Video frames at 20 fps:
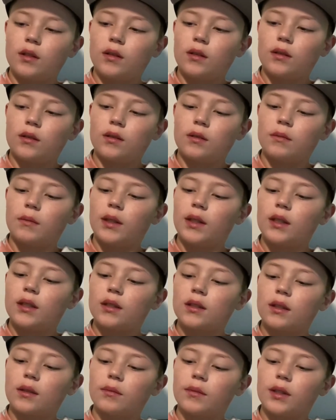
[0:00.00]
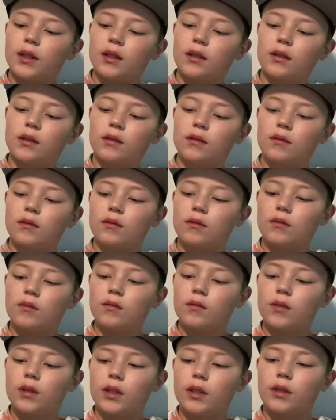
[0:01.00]
to make something
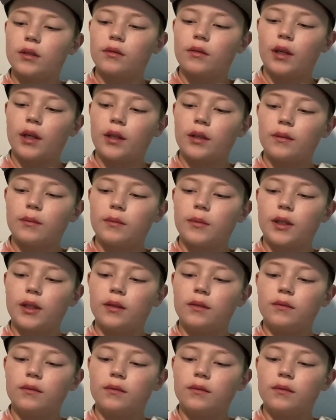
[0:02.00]
really random, right?